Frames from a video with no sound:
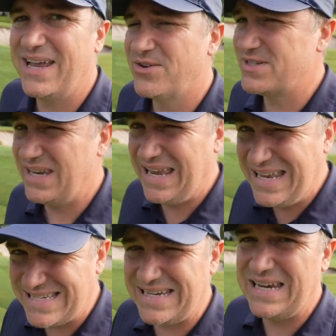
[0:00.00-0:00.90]
and there's an
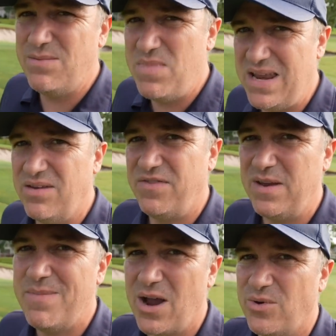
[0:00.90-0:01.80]
instant, immediate
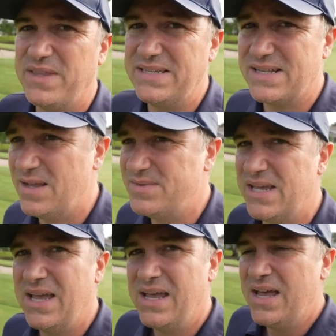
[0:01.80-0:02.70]
feedback with these clubs.